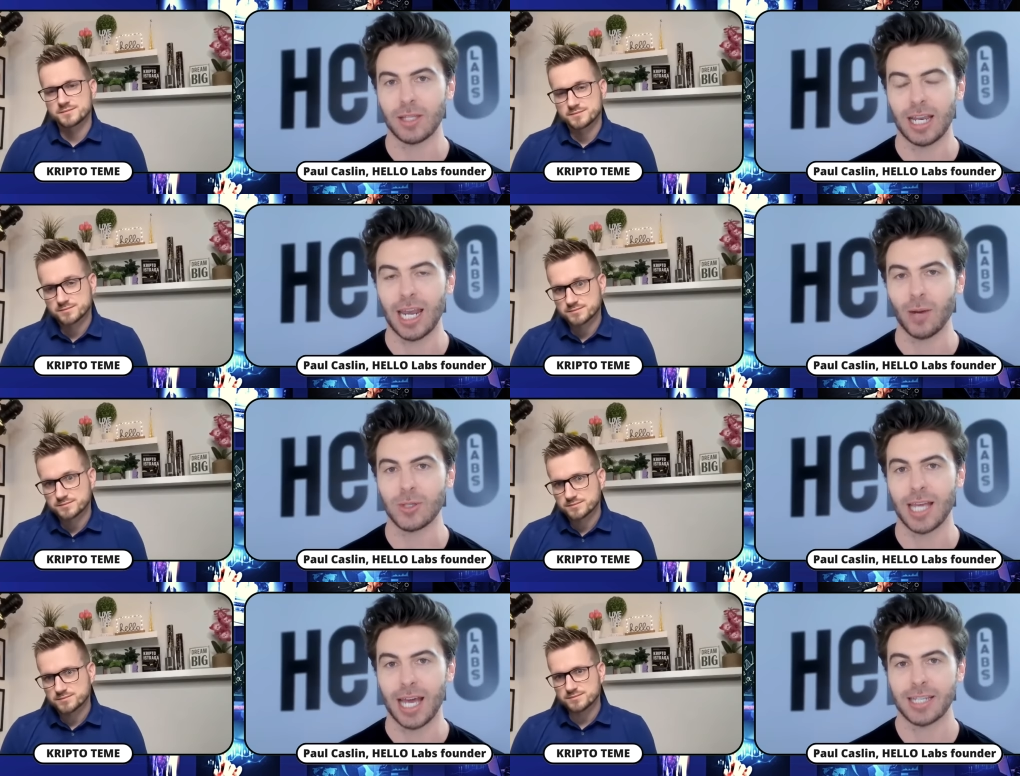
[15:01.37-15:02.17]
Speaker 1: allow us
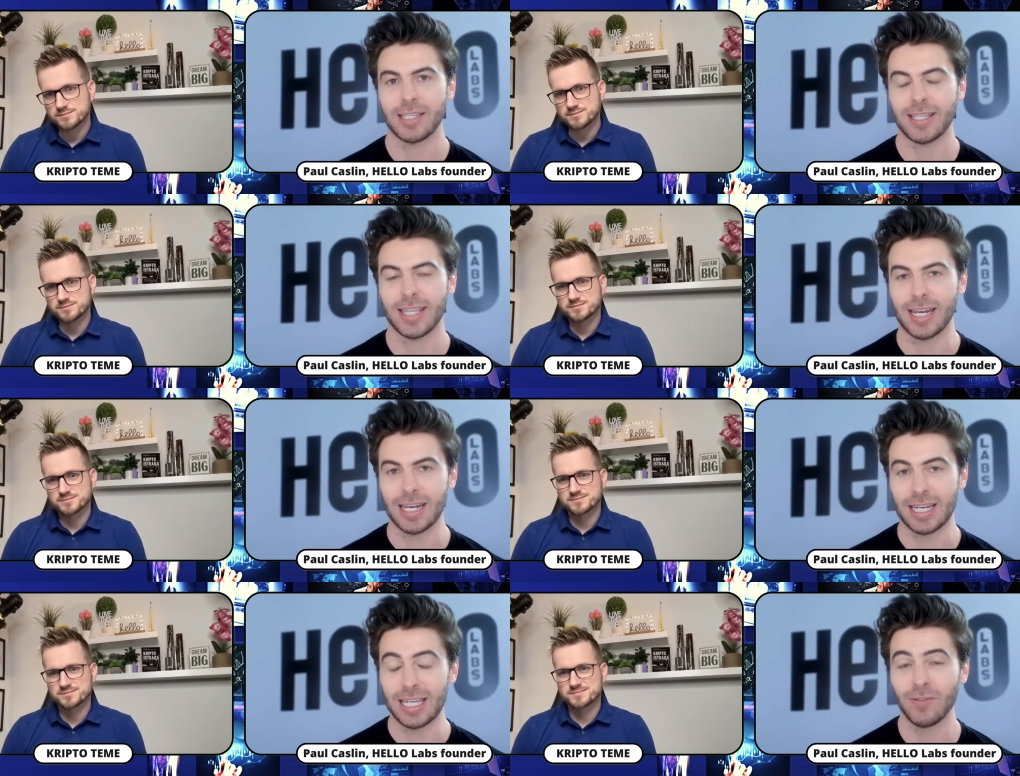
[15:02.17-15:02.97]
to access that
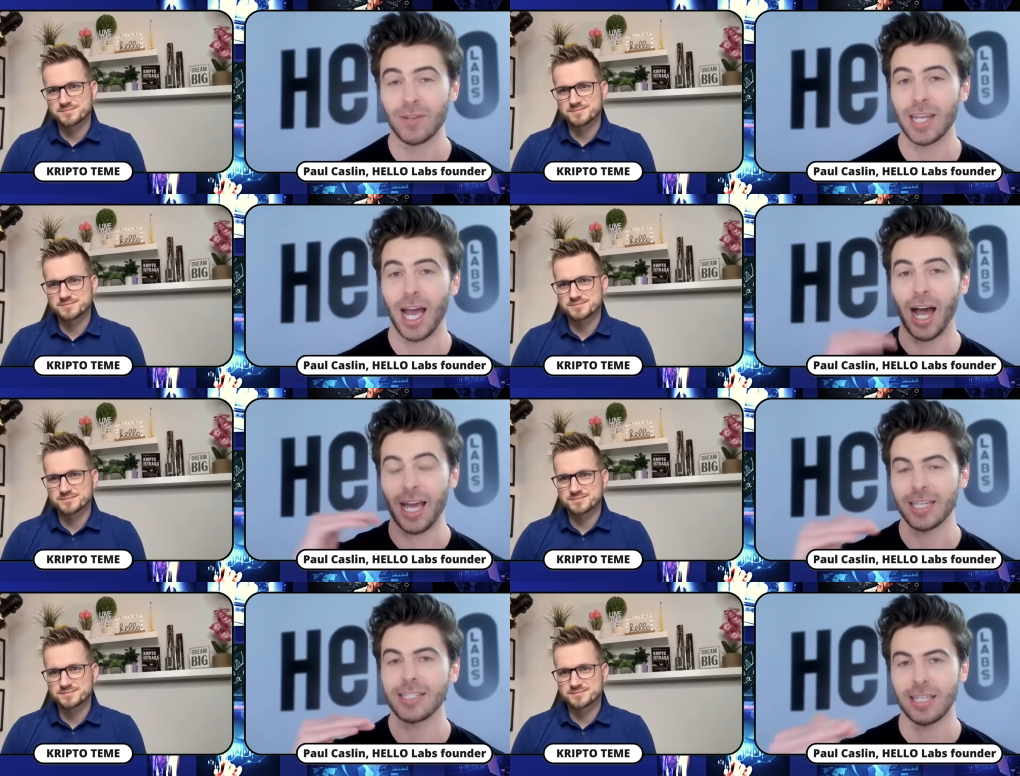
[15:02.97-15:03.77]
even
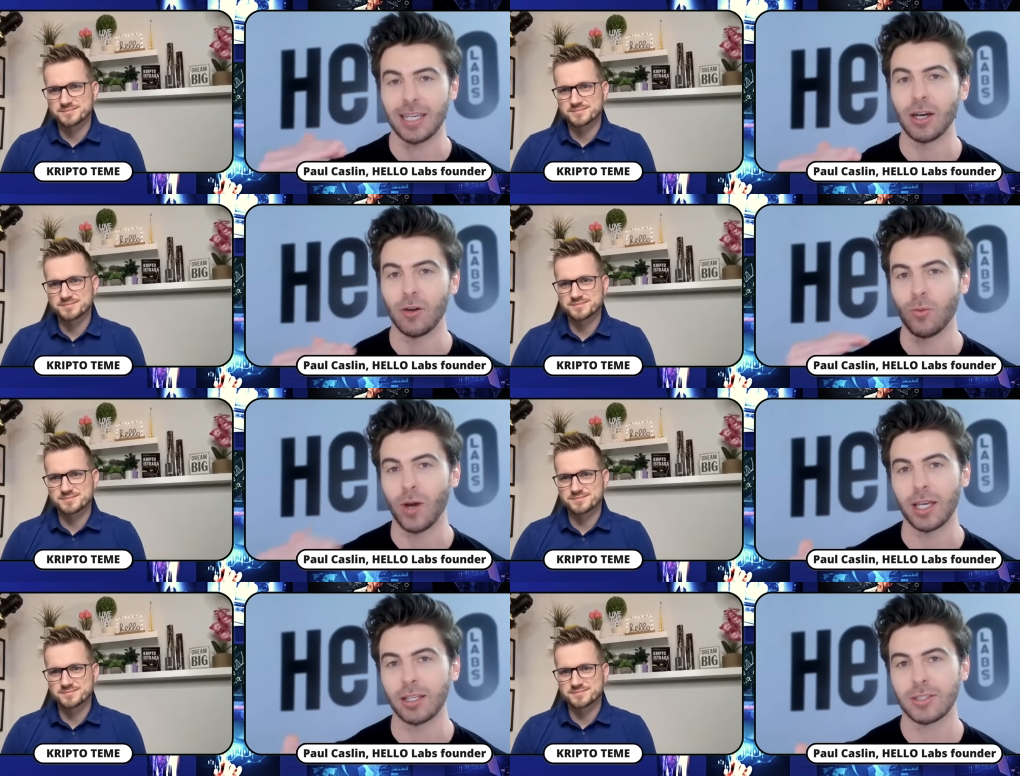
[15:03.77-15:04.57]
higher tier of
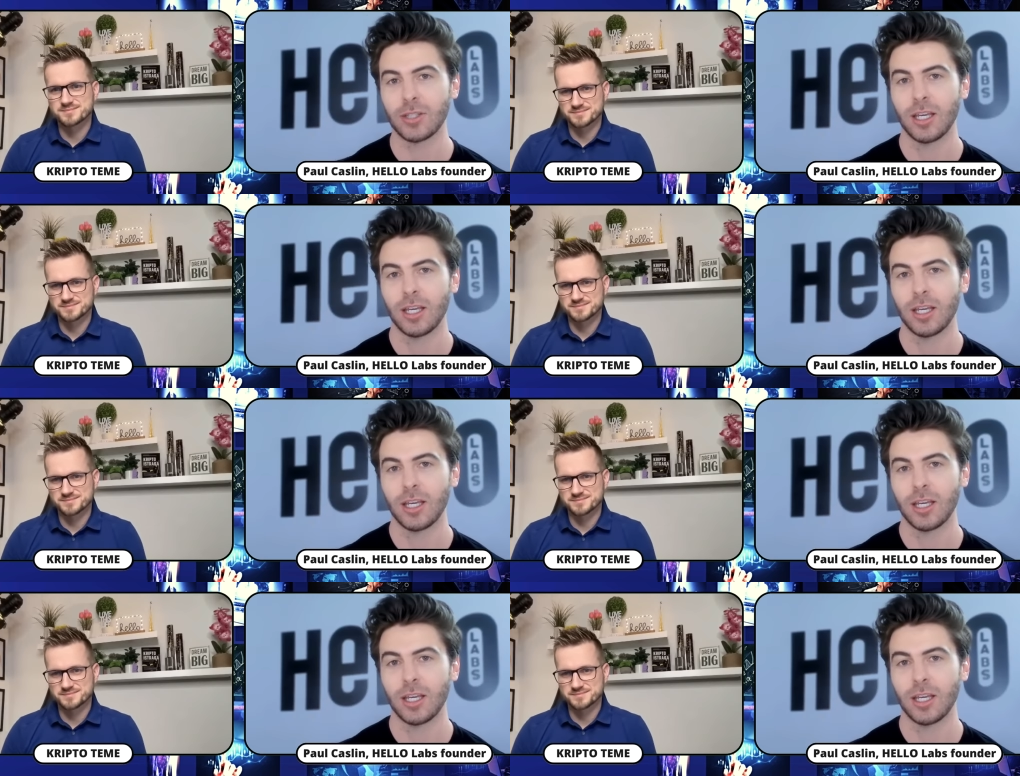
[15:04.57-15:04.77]
whales.